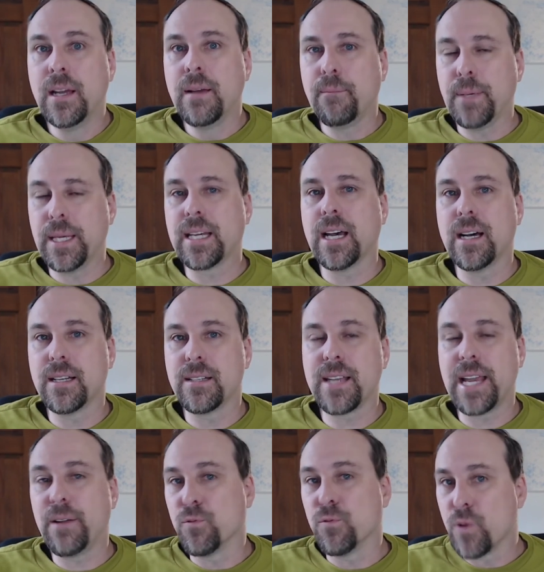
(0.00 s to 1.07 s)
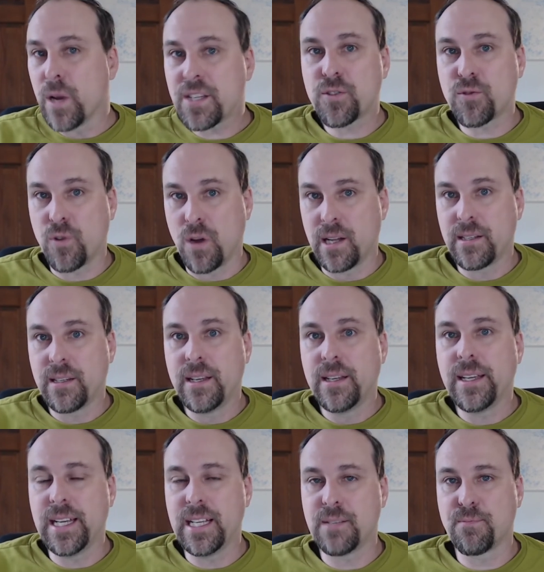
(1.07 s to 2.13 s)
because a restaurant
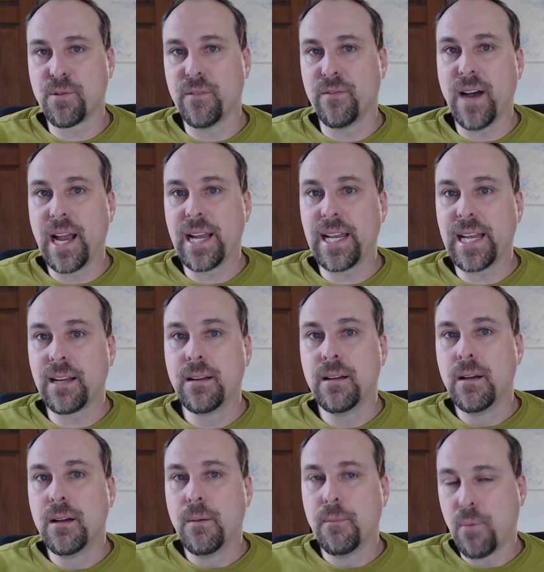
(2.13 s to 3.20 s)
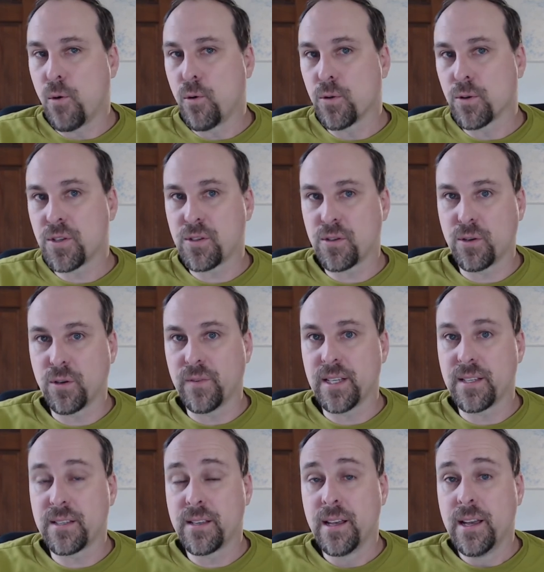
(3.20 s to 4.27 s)
is providing poor
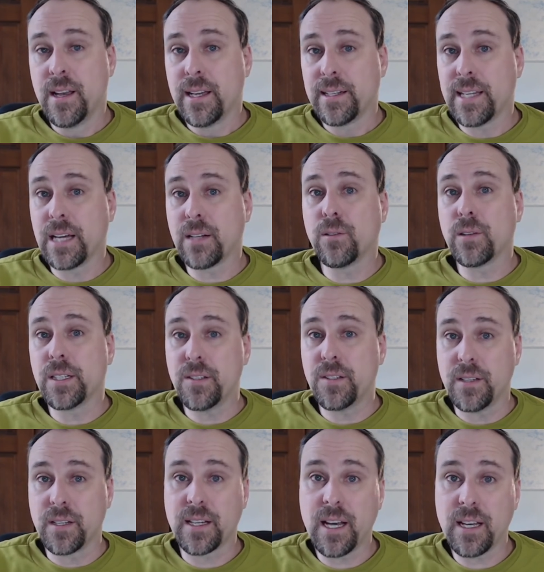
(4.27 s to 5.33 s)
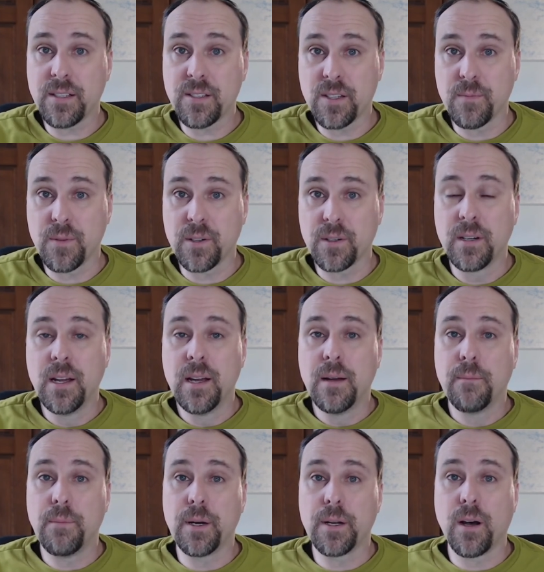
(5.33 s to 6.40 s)
service, not only to the customer,
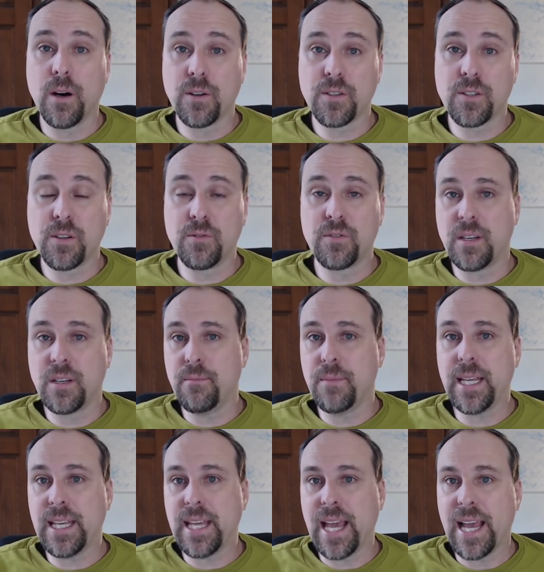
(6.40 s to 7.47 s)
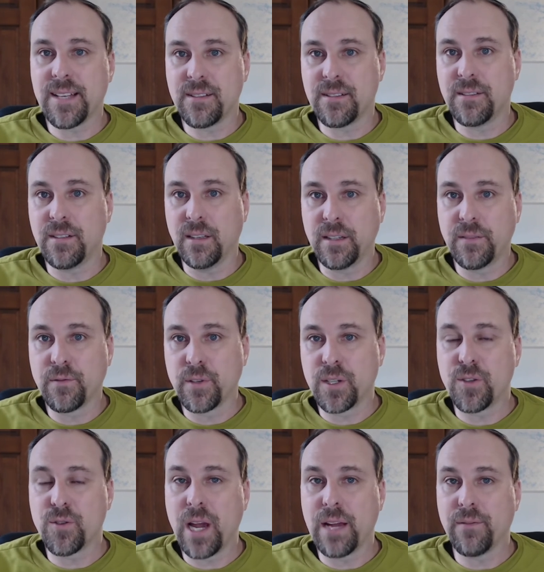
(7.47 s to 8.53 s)
but also to me as a delivery
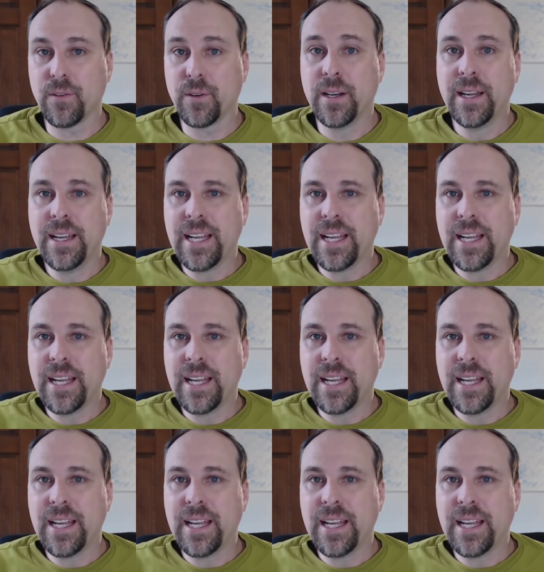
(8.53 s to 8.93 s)
driver.